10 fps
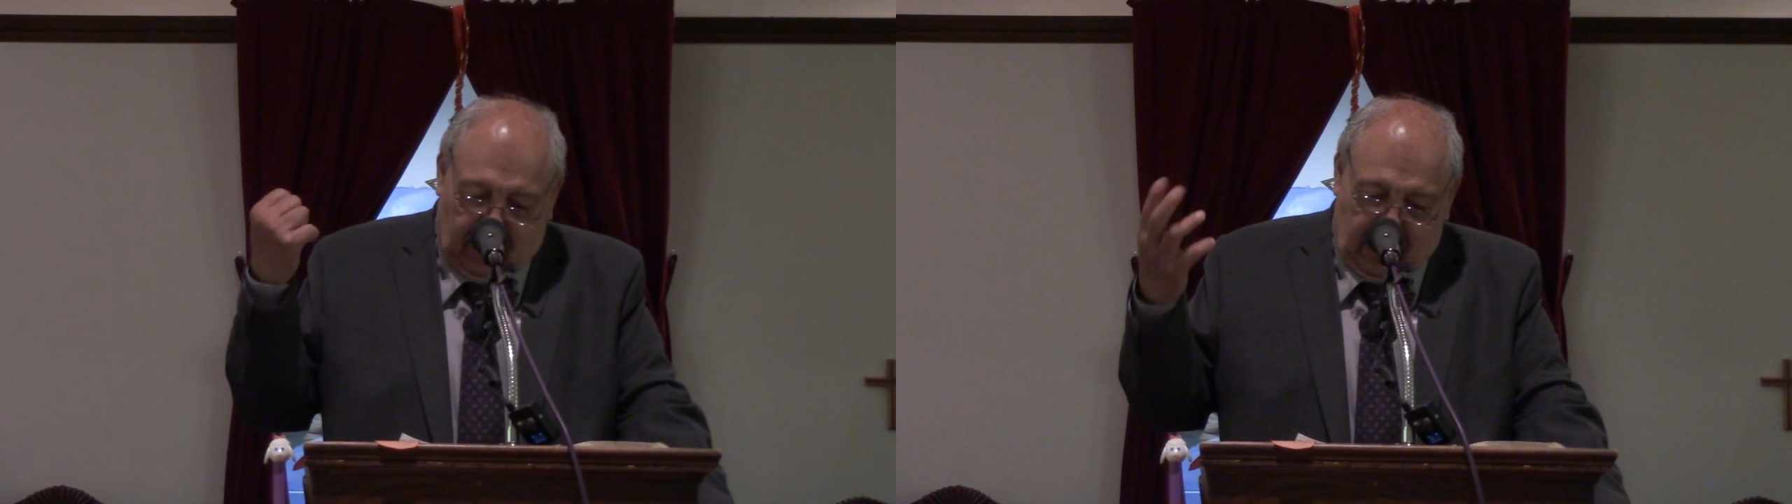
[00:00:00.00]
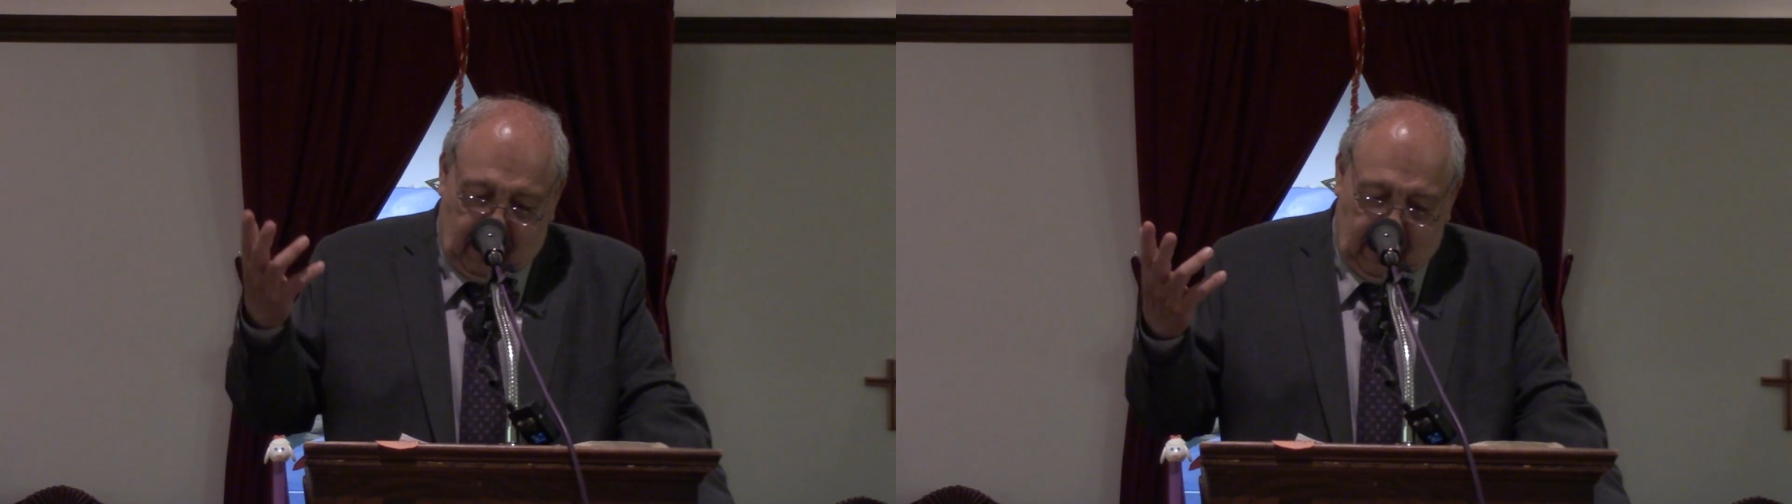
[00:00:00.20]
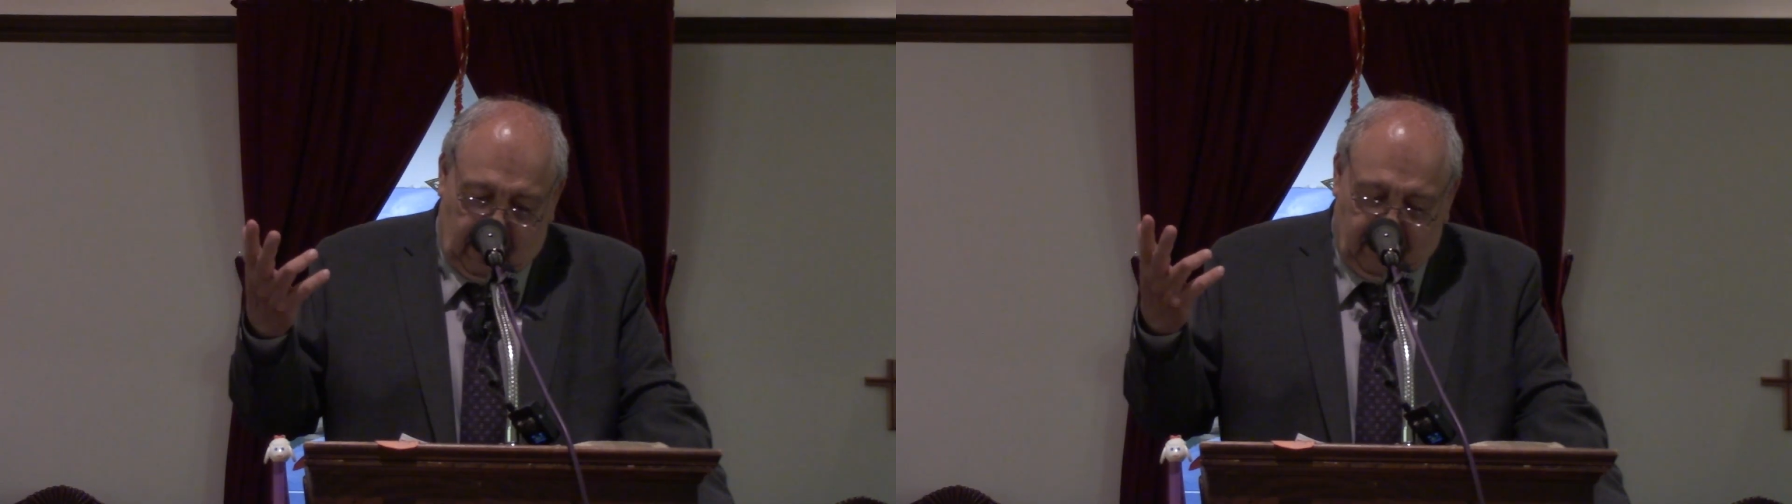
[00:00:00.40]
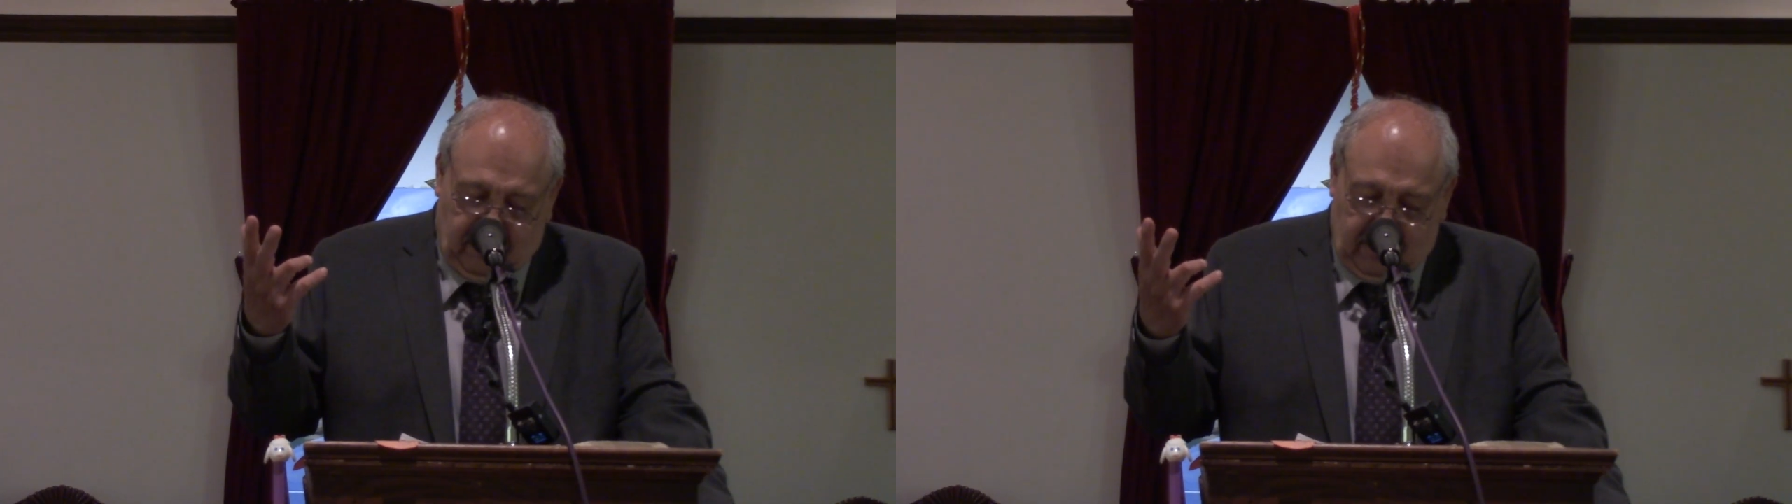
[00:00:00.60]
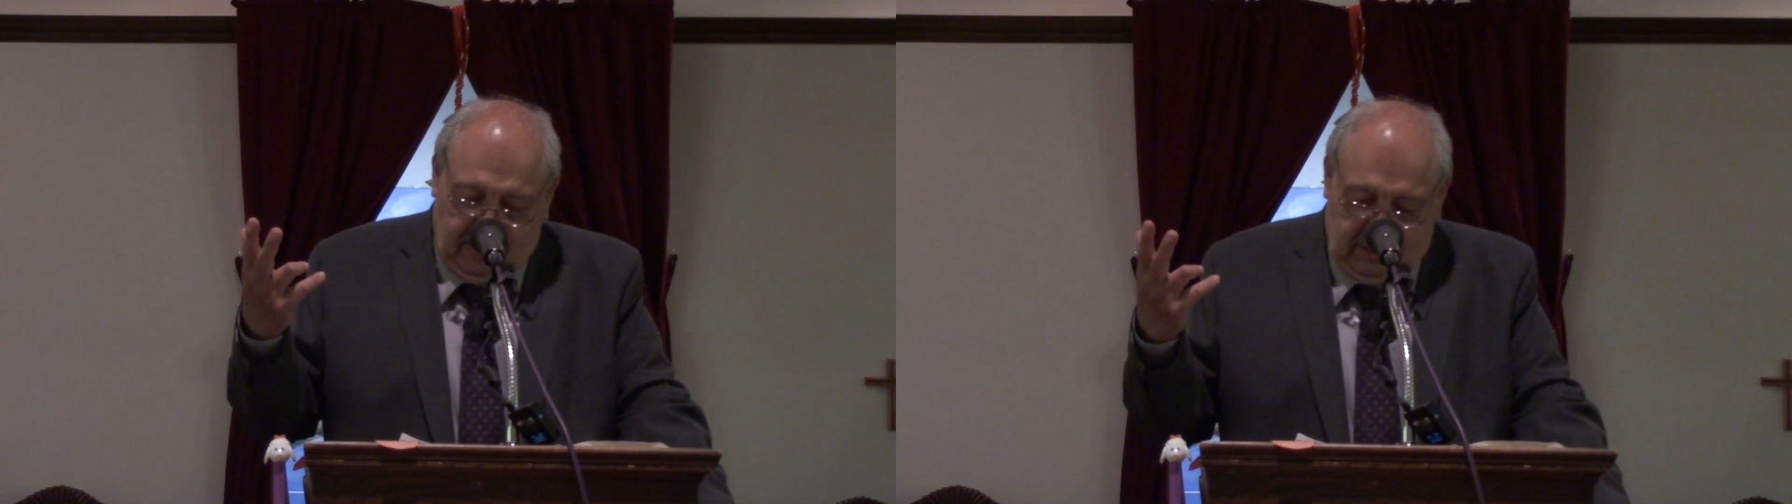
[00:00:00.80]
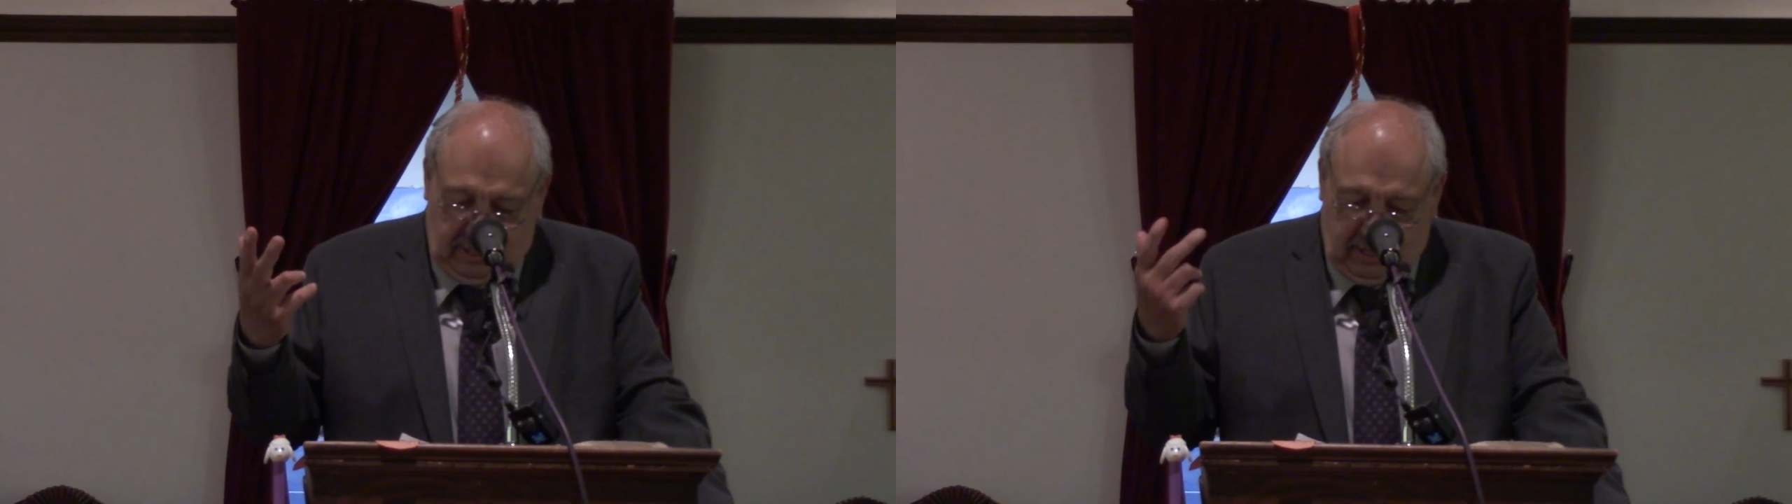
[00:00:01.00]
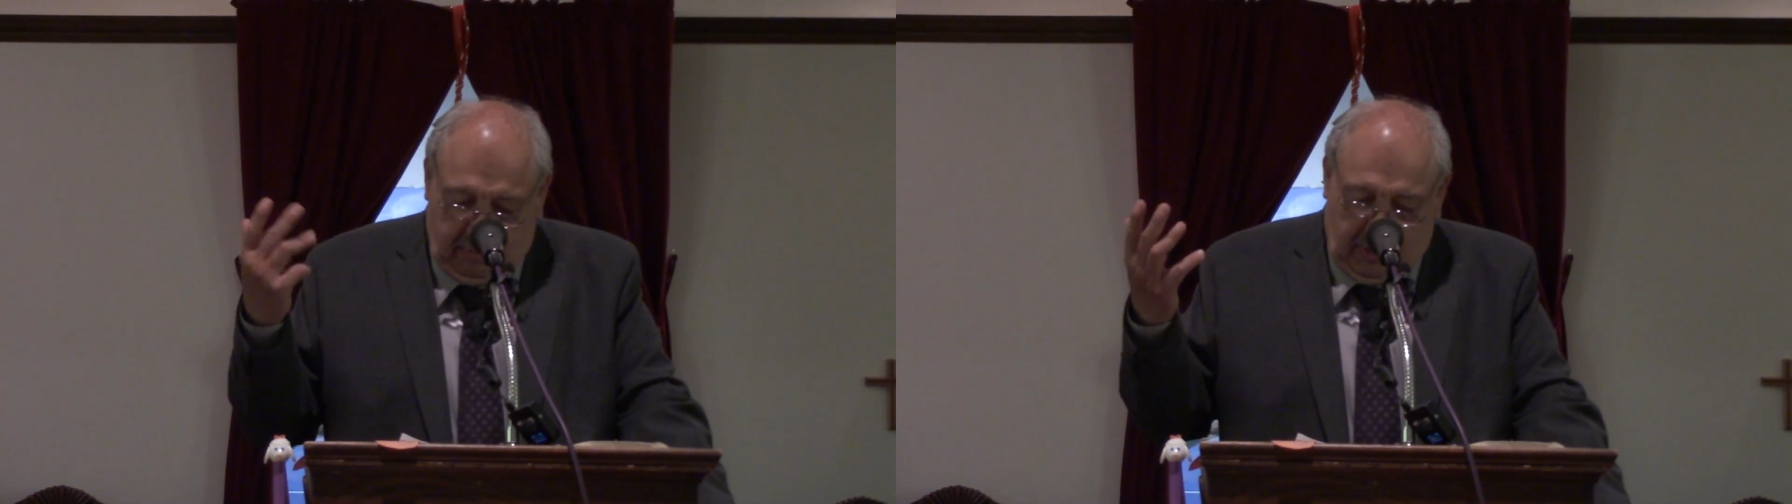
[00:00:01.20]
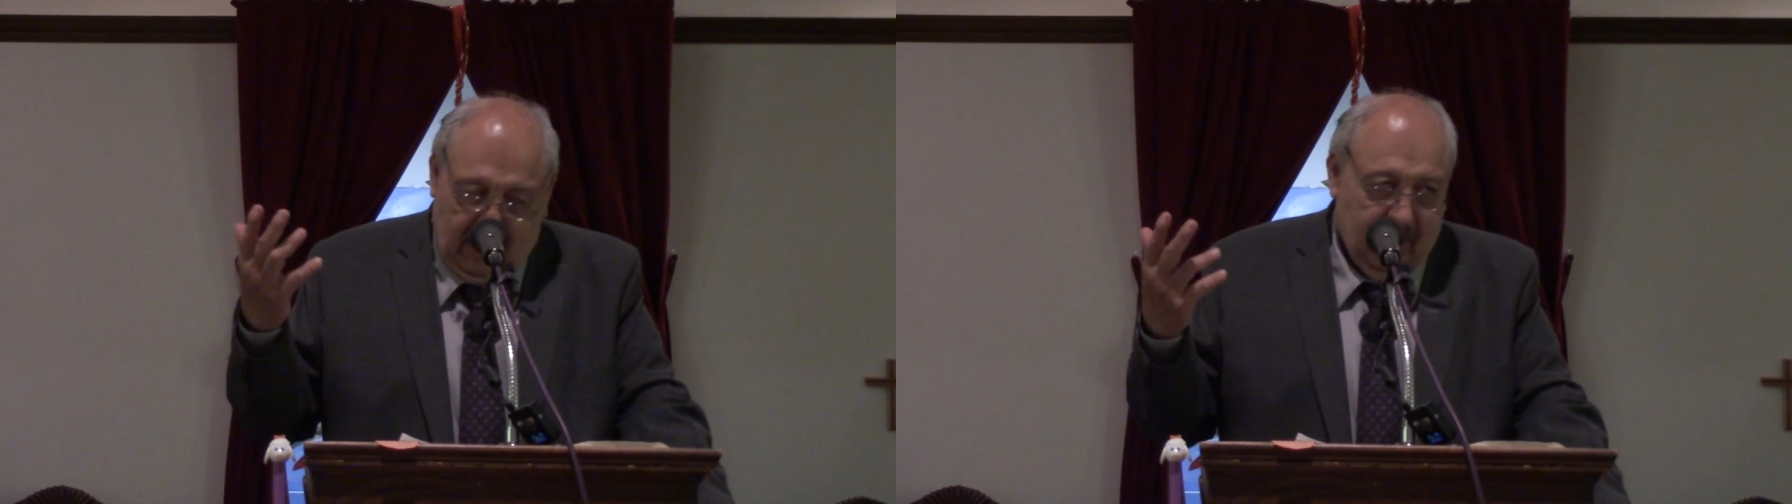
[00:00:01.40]
Alpha
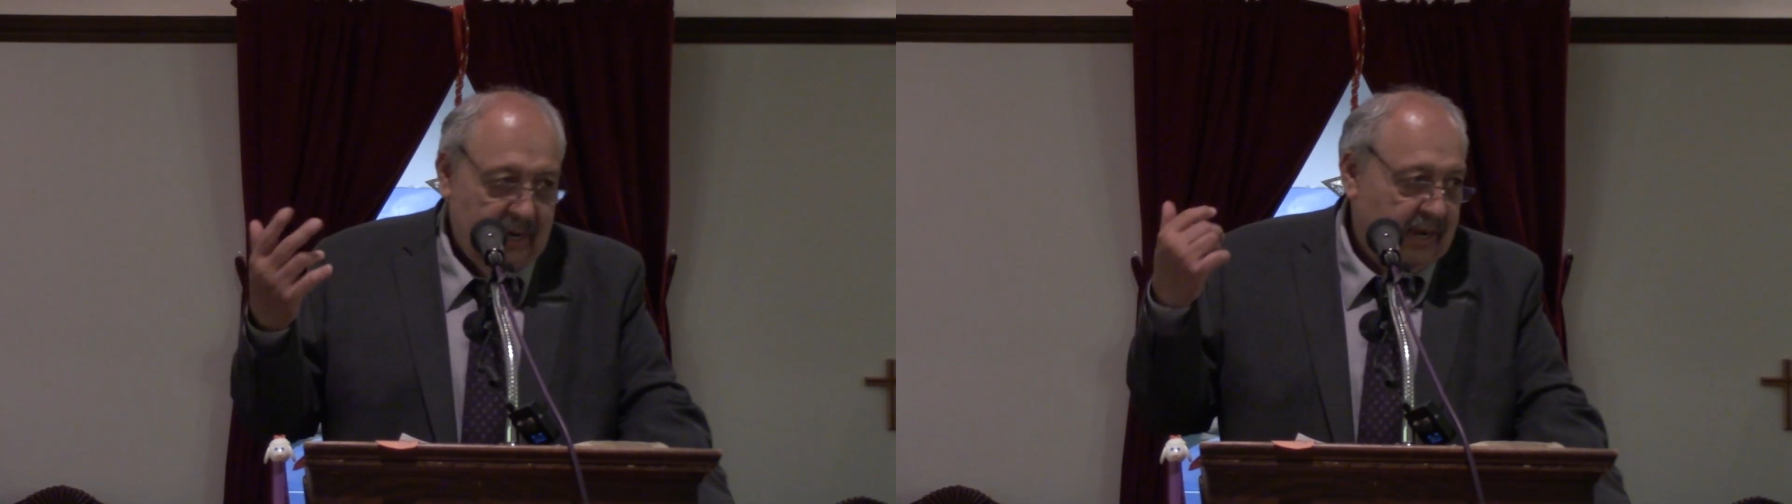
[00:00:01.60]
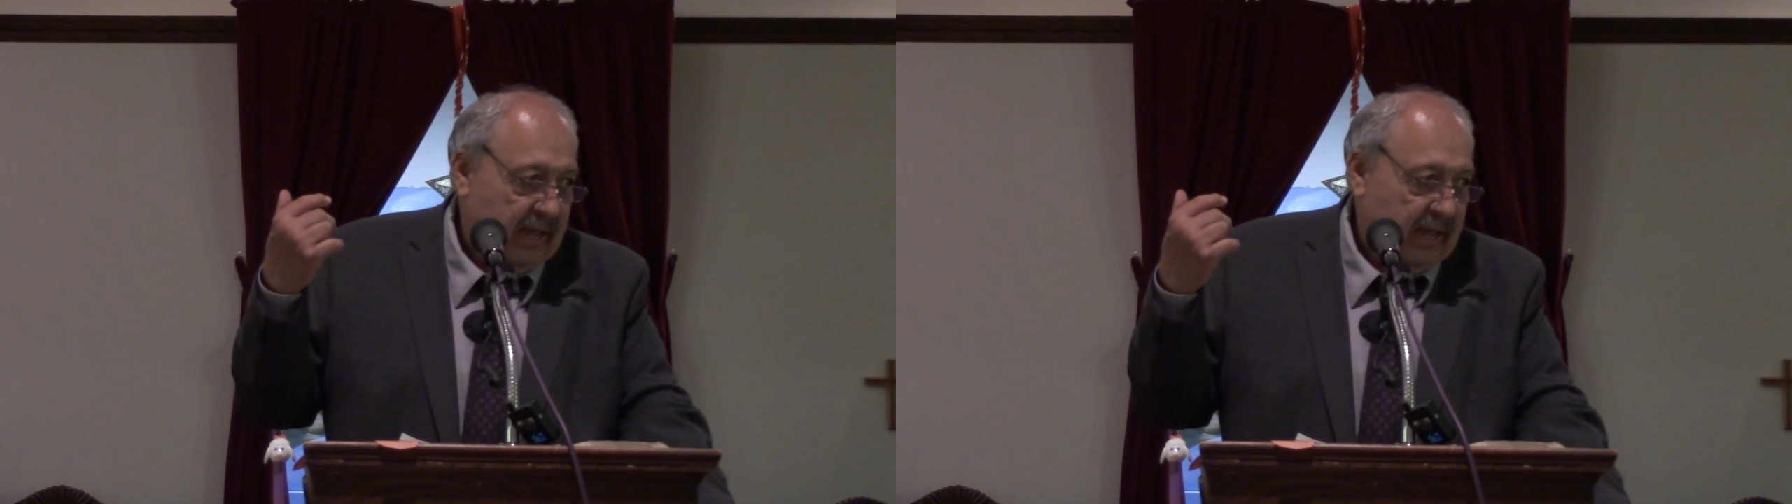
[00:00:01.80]
and Bet.